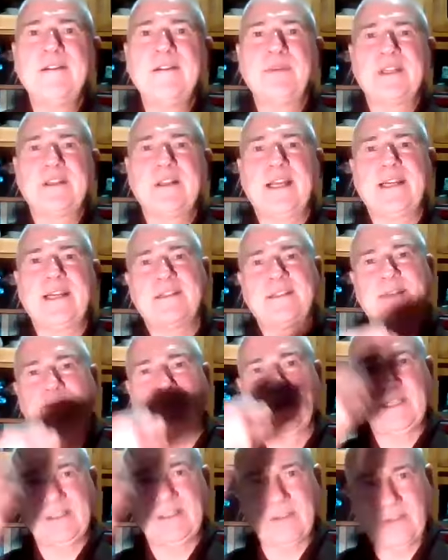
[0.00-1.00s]
but like
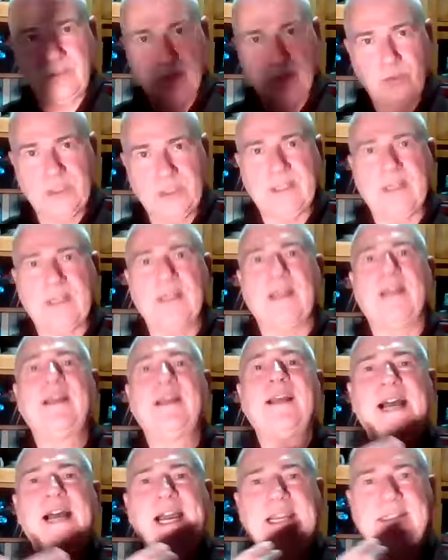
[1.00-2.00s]
something to do with
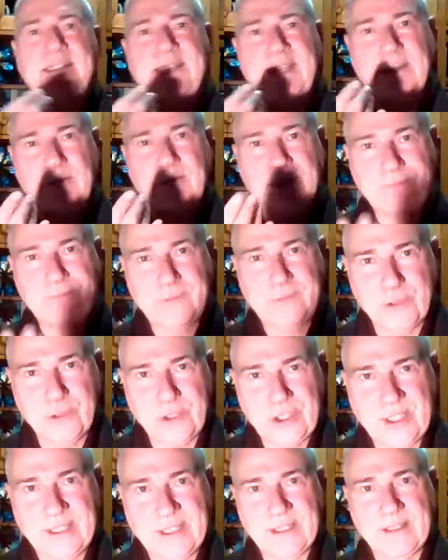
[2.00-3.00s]
I take
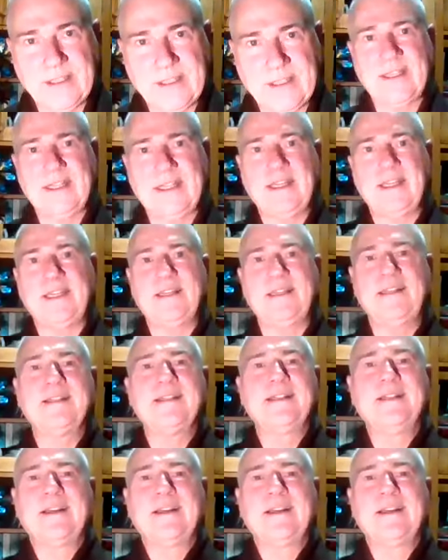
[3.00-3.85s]
refuge in the